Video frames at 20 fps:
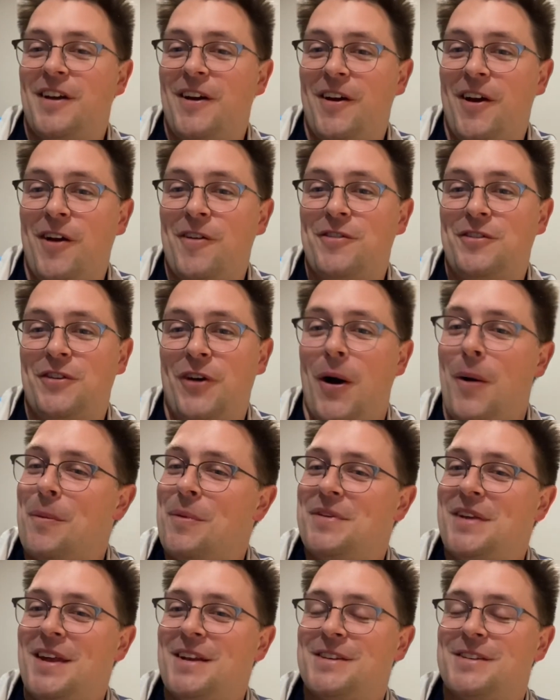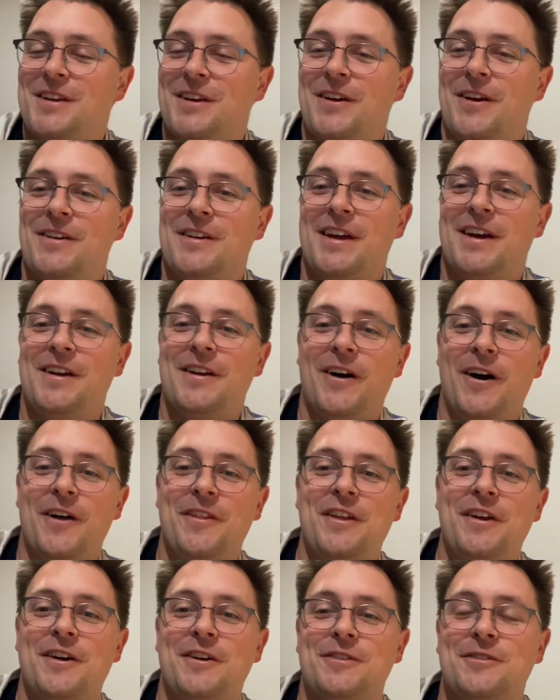over time it tends to go down. I
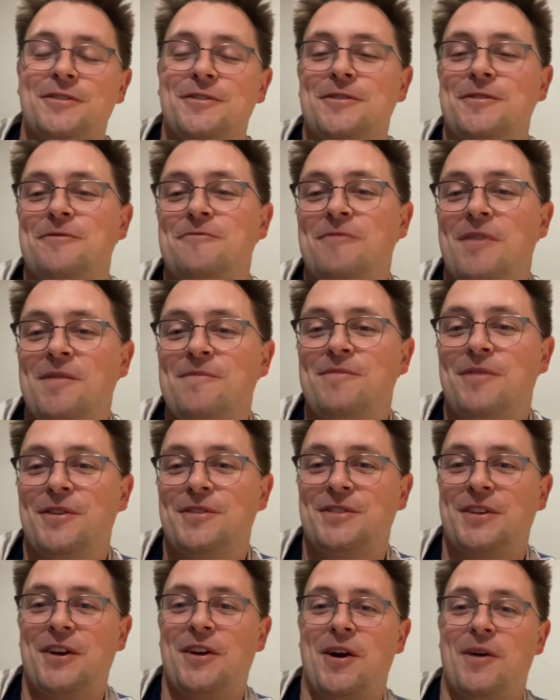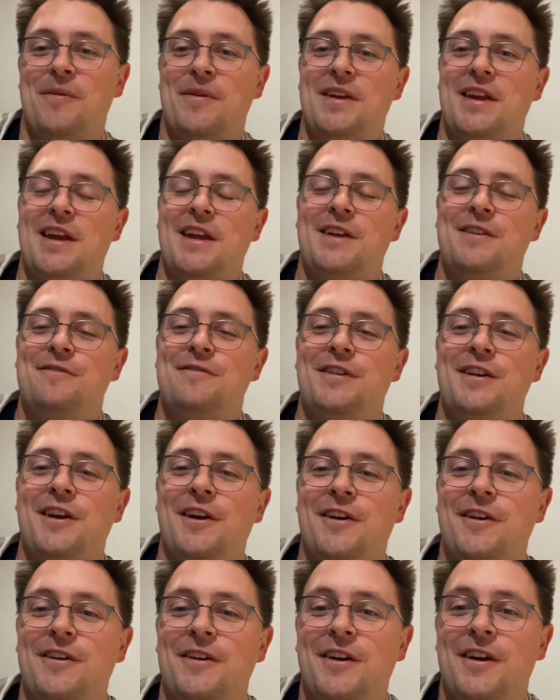think I saw one person comment in a
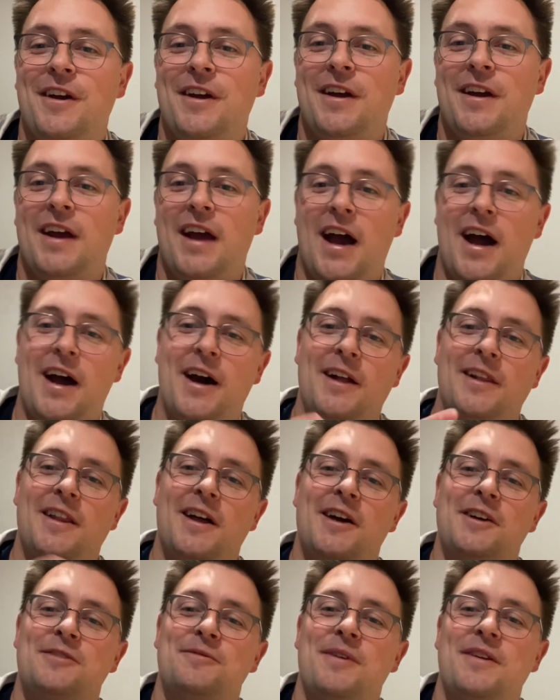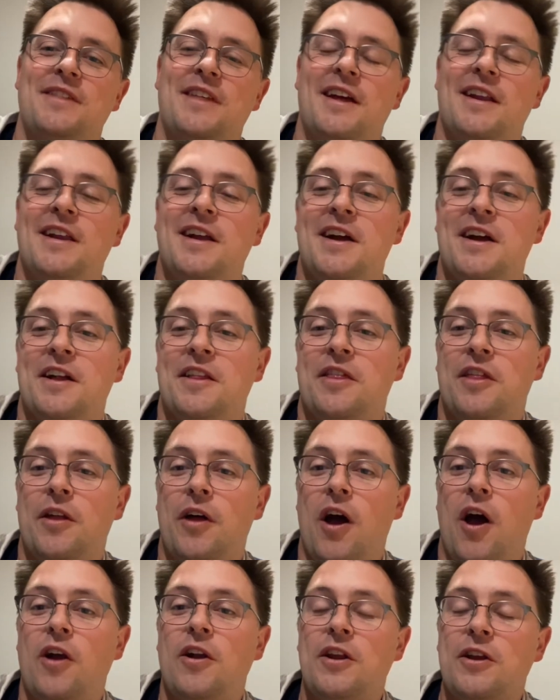video last week that
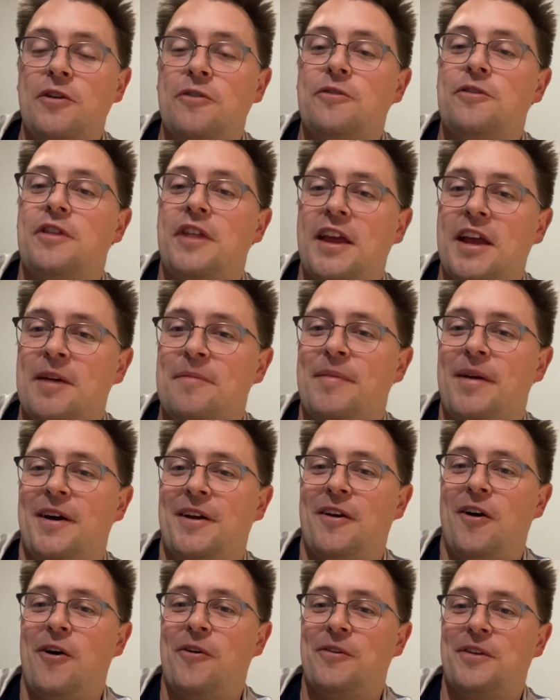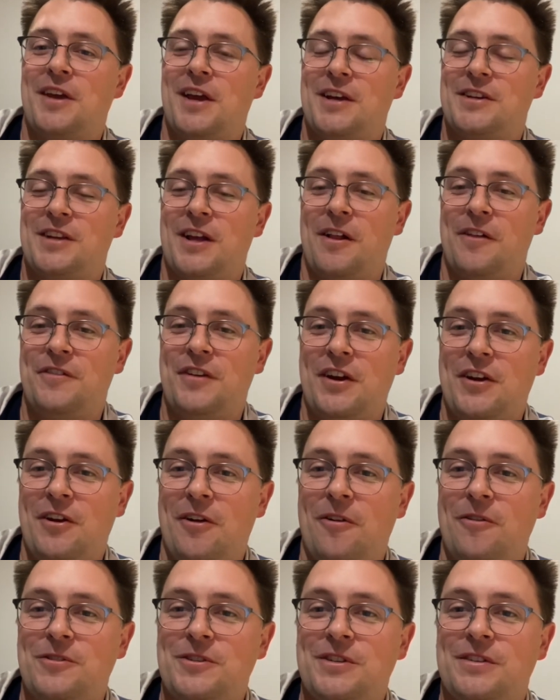the only good thing about holding XELA
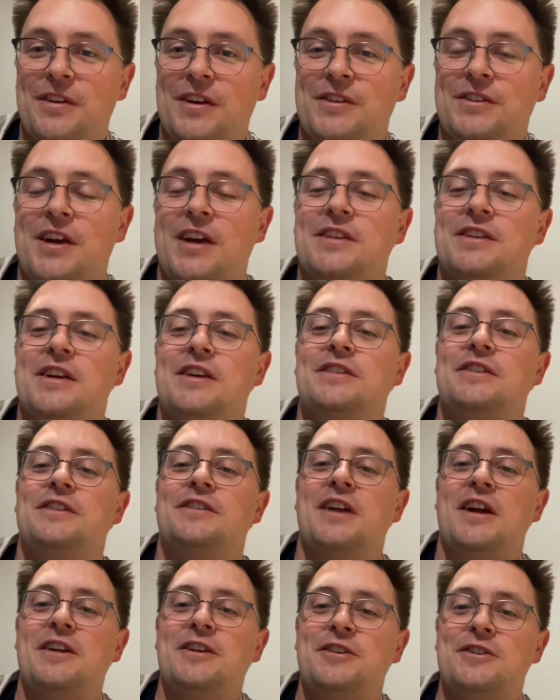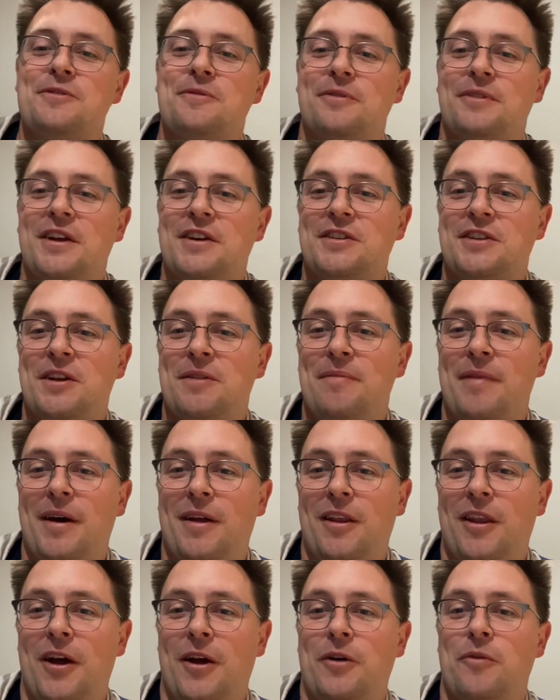Technologies these days is it teaches you a lesson
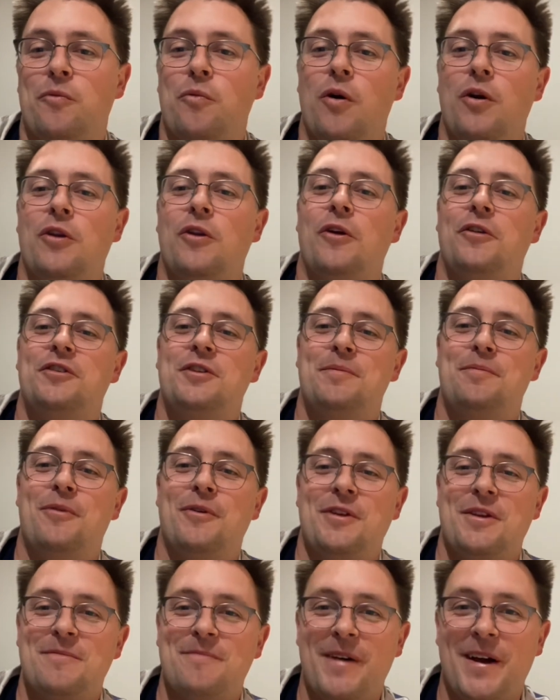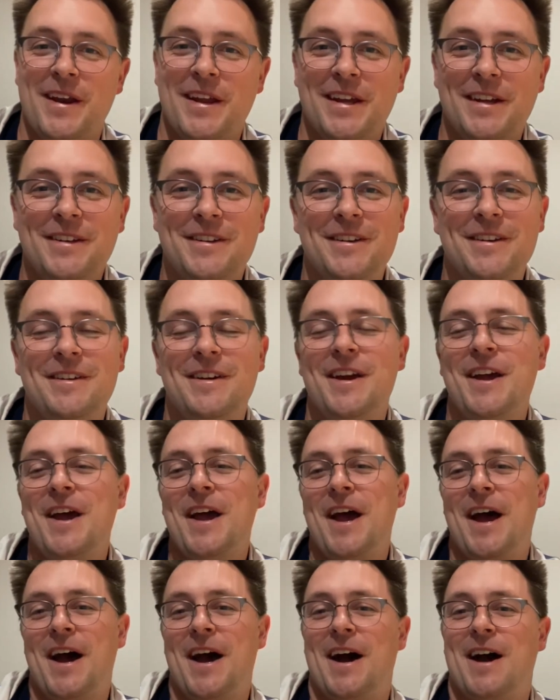about like what not to put your money into,
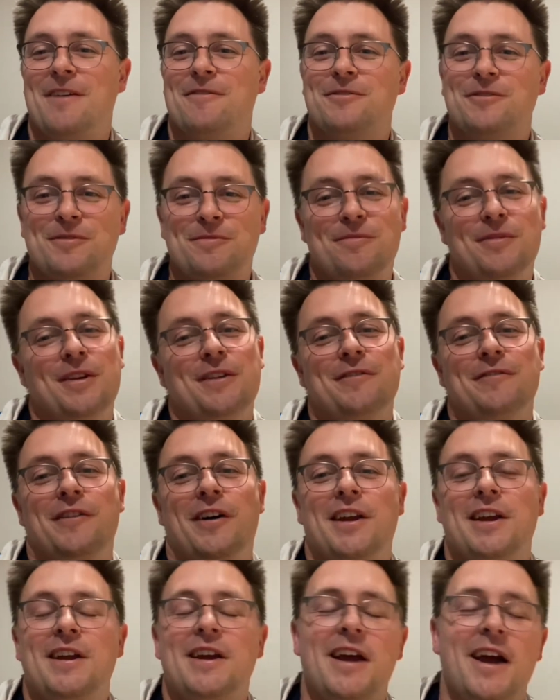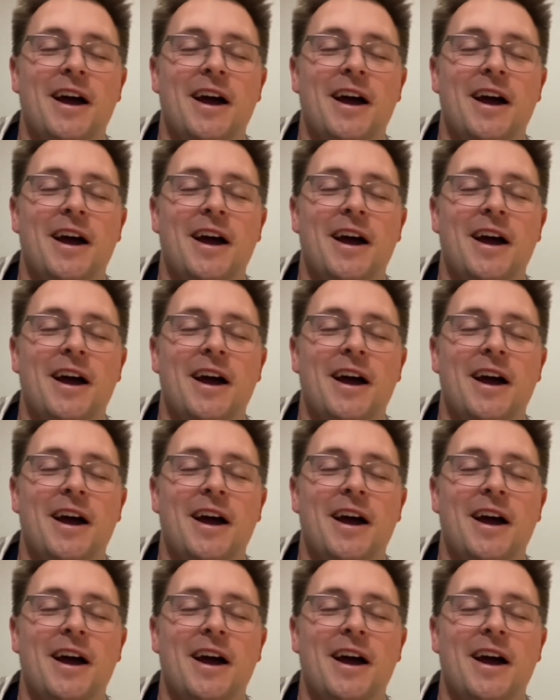which is pretty funny.